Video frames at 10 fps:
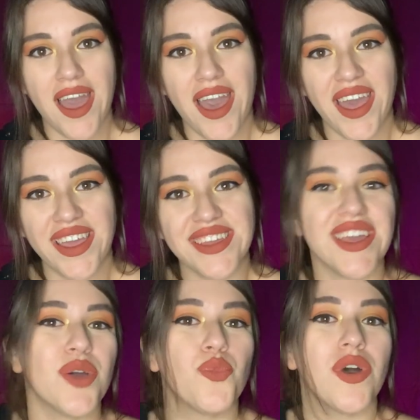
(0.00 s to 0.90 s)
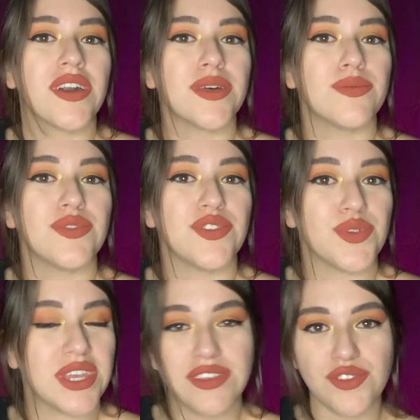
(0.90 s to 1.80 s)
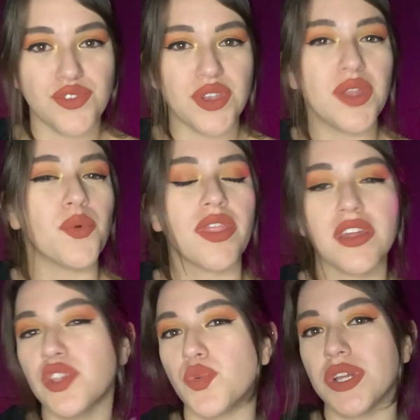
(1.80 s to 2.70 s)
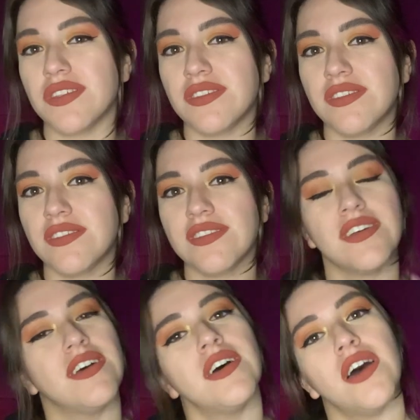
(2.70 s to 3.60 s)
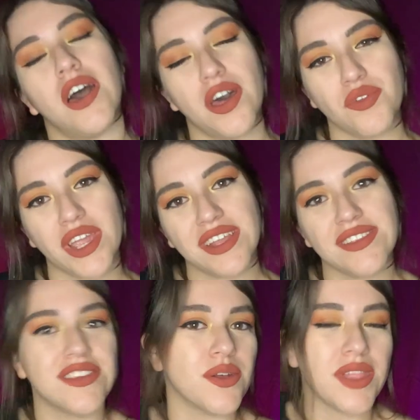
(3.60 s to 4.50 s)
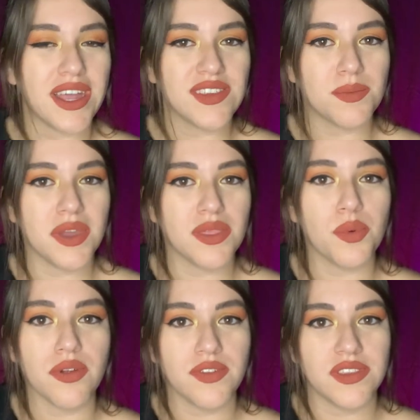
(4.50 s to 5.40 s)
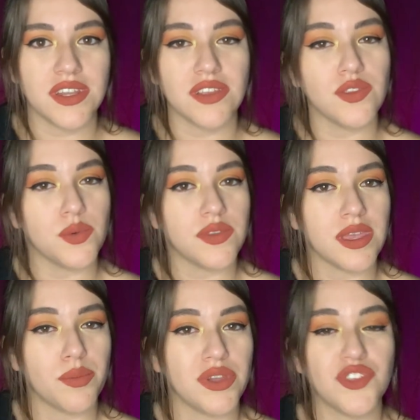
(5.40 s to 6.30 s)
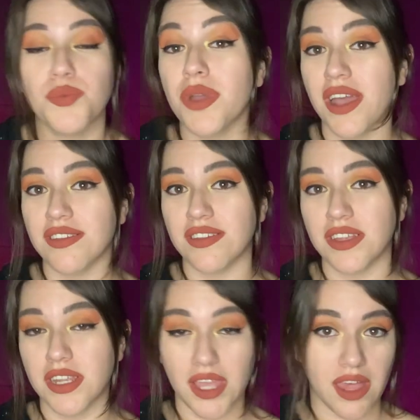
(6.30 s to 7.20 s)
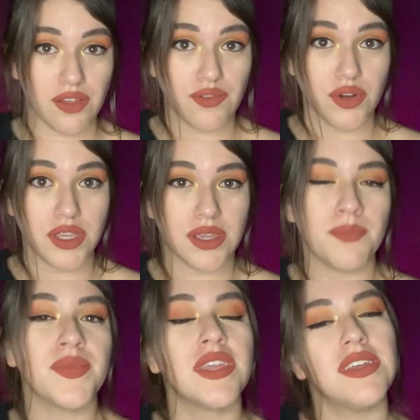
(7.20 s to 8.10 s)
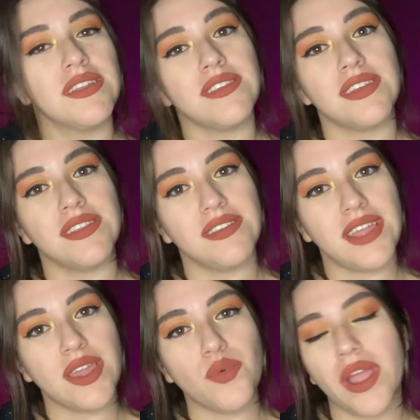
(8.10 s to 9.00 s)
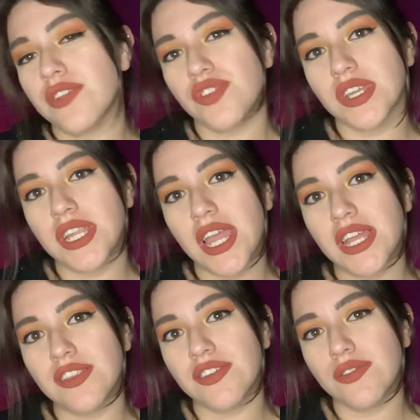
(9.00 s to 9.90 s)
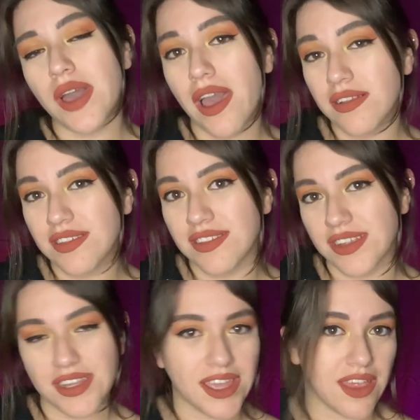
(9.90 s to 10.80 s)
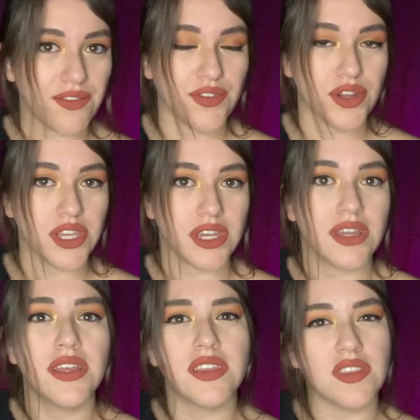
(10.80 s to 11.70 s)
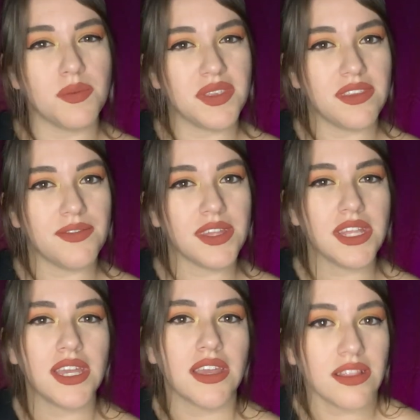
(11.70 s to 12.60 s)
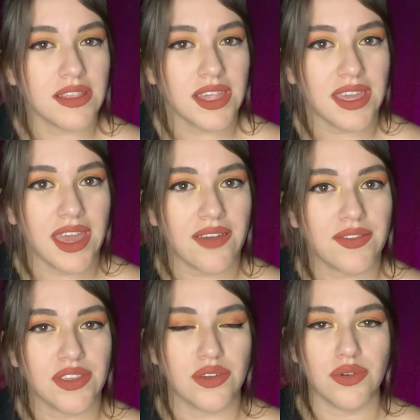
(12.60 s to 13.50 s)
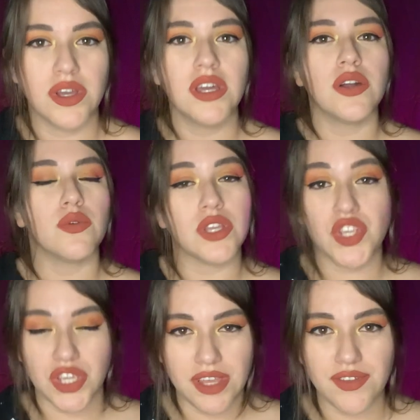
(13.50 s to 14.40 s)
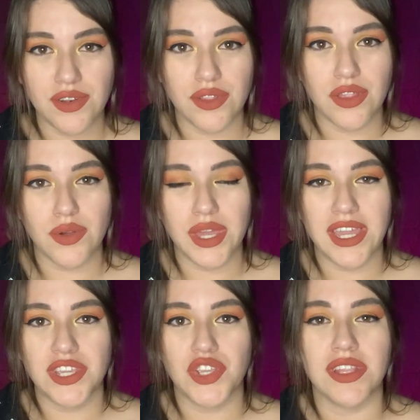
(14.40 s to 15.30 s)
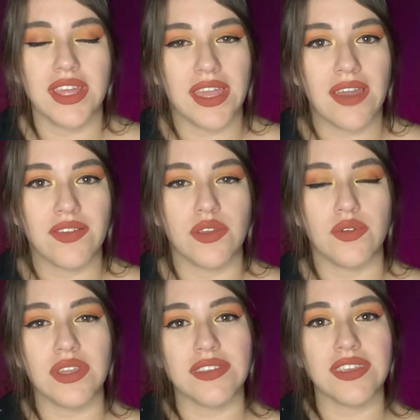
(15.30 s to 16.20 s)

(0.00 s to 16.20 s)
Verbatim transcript: Hi, and welcome to History with a Twist. All right, so last month we were visiting Suicide Bridge, Pasadena, California. Today we're actually going to head to Altadena, California, specifically on Lake Avenue, which, if you know the location, Lake Avenue is